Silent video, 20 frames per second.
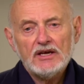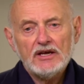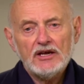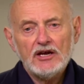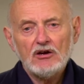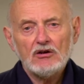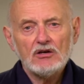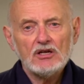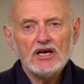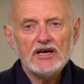
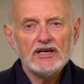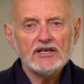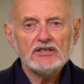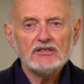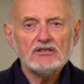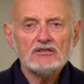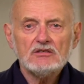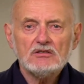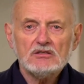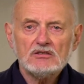
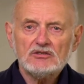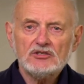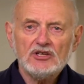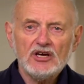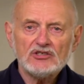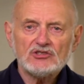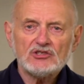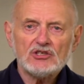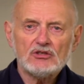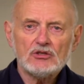airline
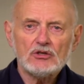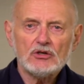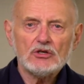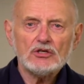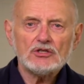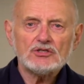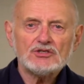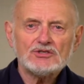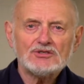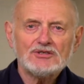desk
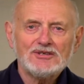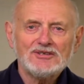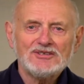clerks.